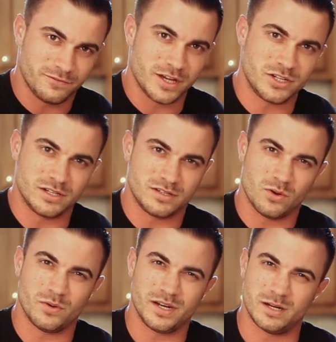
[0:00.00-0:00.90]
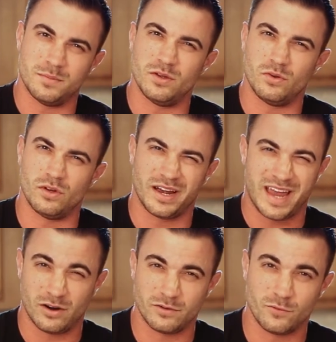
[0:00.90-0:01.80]
veggies don't need to be
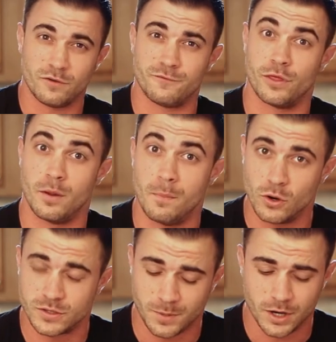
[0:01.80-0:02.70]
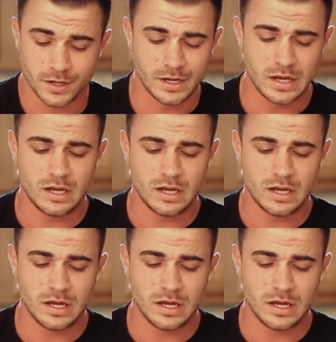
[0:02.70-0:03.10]
accounted for the most part,